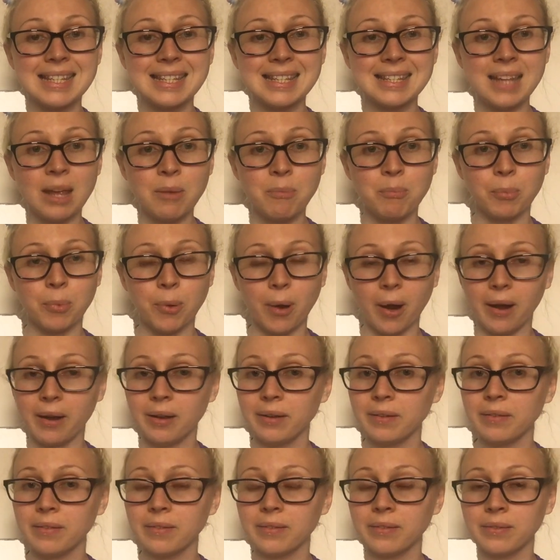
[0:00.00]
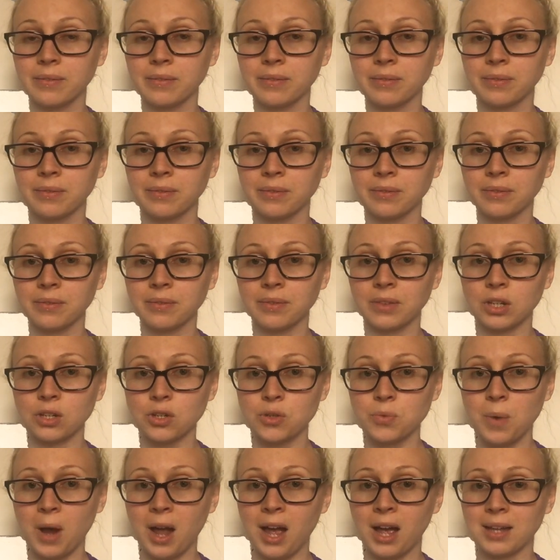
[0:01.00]
Zebra. The
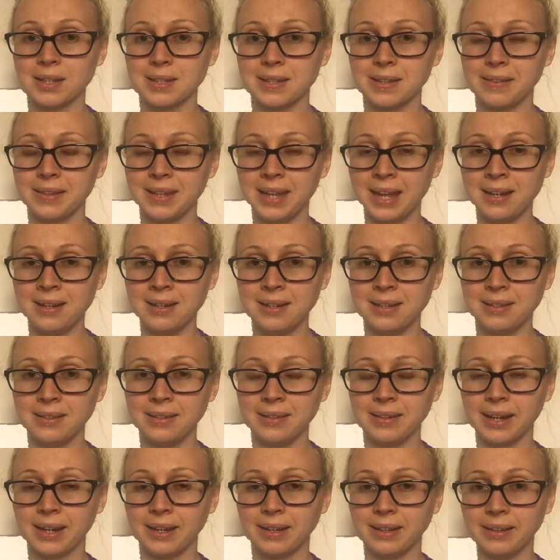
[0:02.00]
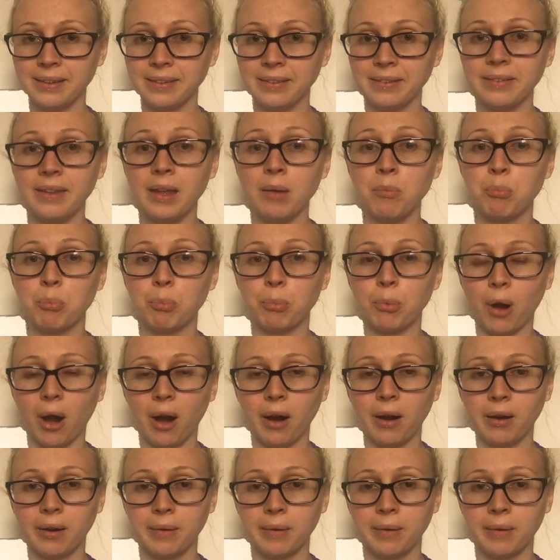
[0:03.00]
schwa's at the end, isn't it? Zebra.